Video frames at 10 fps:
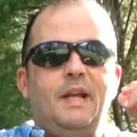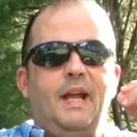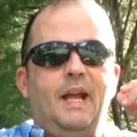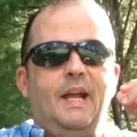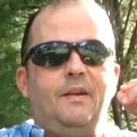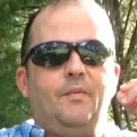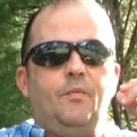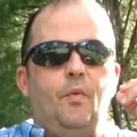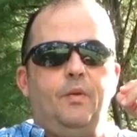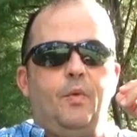And
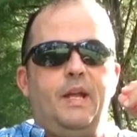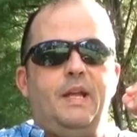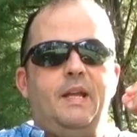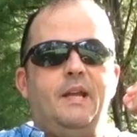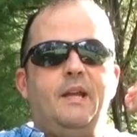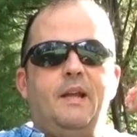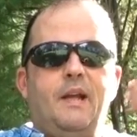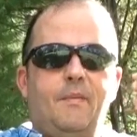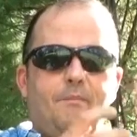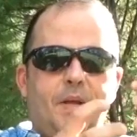when we
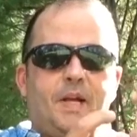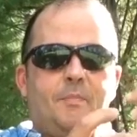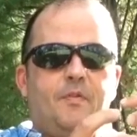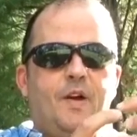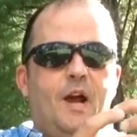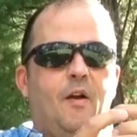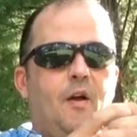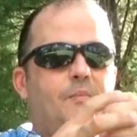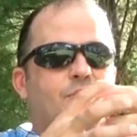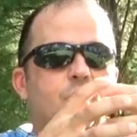pick up a
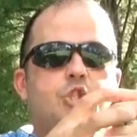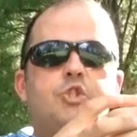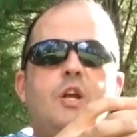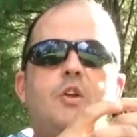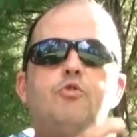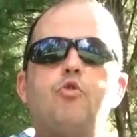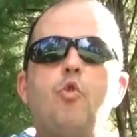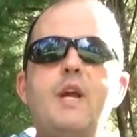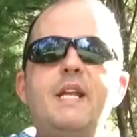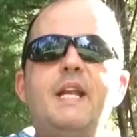firearm, just
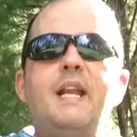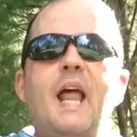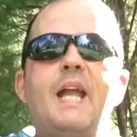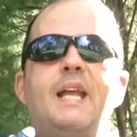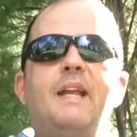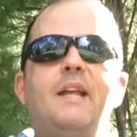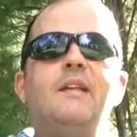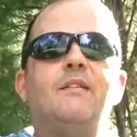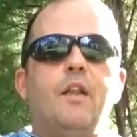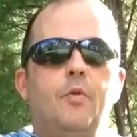treat it like it
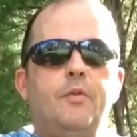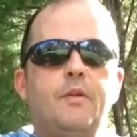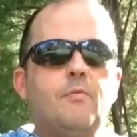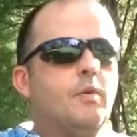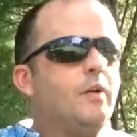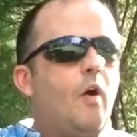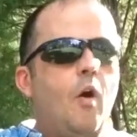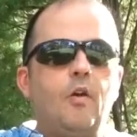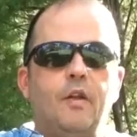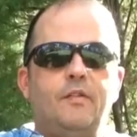is loaded,
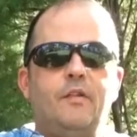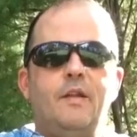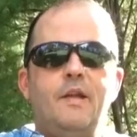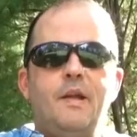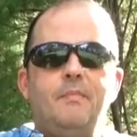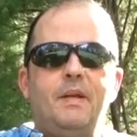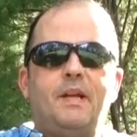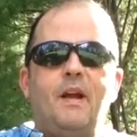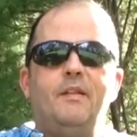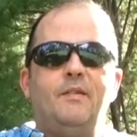regardless,
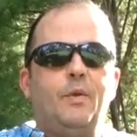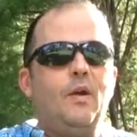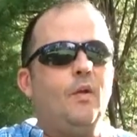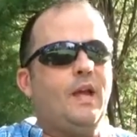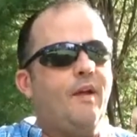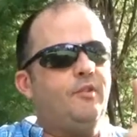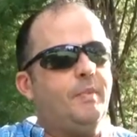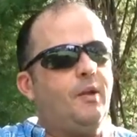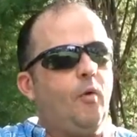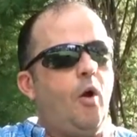because we only have to
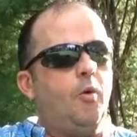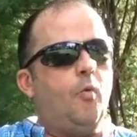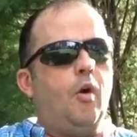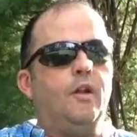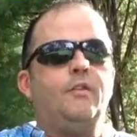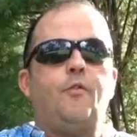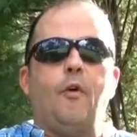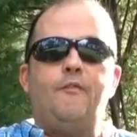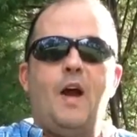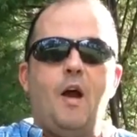be wrong once for
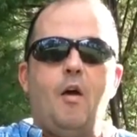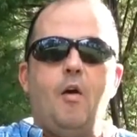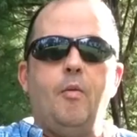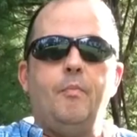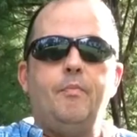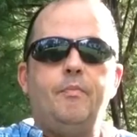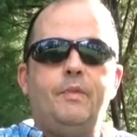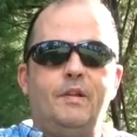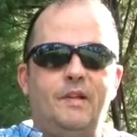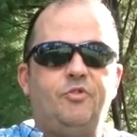a firearm
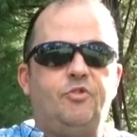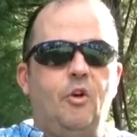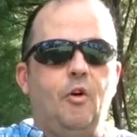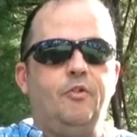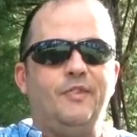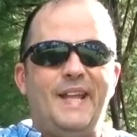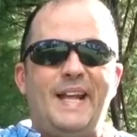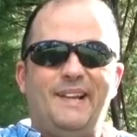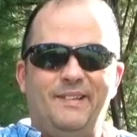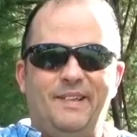to discharge
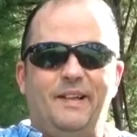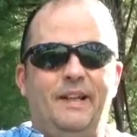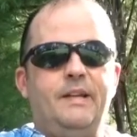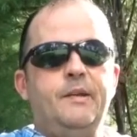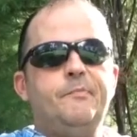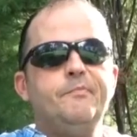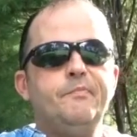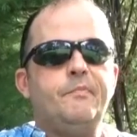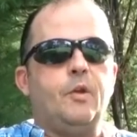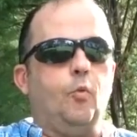negligently.
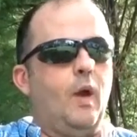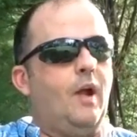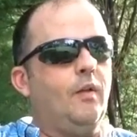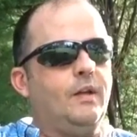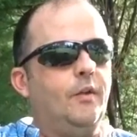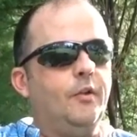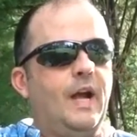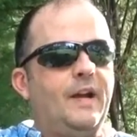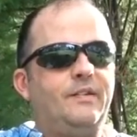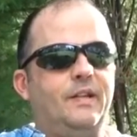Rarely are there
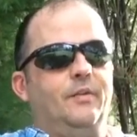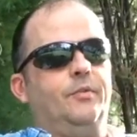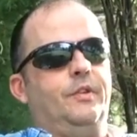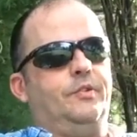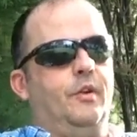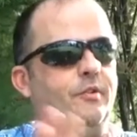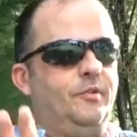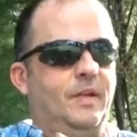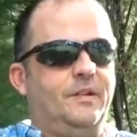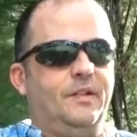accidental discharges,
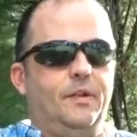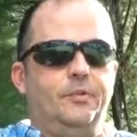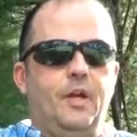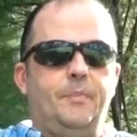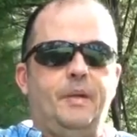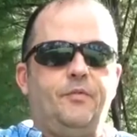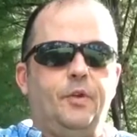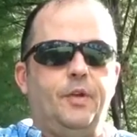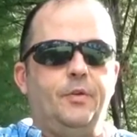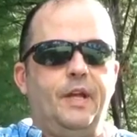but that's another topic for
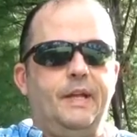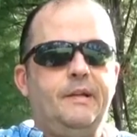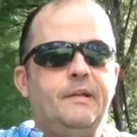another day.